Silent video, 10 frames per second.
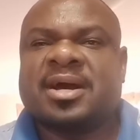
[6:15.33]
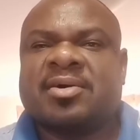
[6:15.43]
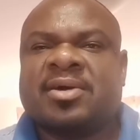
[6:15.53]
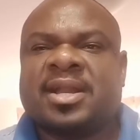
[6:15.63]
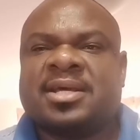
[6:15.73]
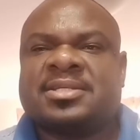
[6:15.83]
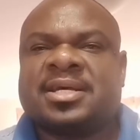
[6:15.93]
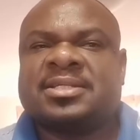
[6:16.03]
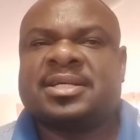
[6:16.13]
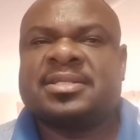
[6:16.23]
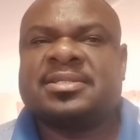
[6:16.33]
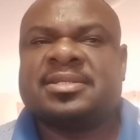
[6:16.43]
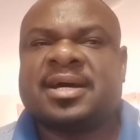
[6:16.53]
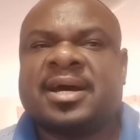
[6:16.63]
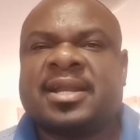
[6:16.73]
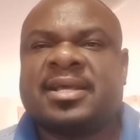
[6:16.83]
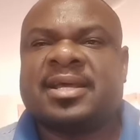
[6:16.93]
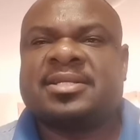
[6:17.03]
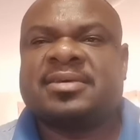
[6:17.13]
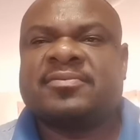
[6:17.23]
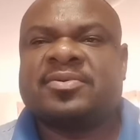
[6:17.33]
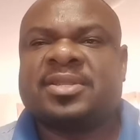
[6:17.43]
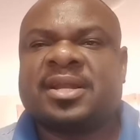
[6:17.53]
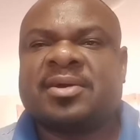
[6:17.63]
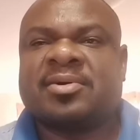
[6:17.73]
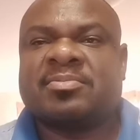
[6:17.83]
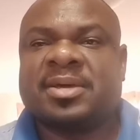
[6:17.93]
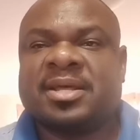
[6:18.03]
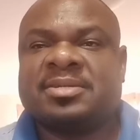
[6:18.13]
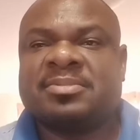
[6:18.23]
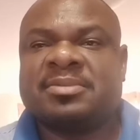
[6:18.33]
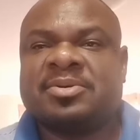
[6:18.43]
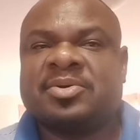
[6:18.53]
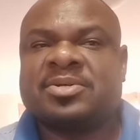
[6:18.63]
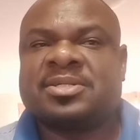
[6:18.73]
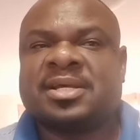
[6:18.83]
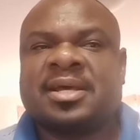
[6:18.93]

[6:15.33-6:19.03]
organizations are reactive to the record management, because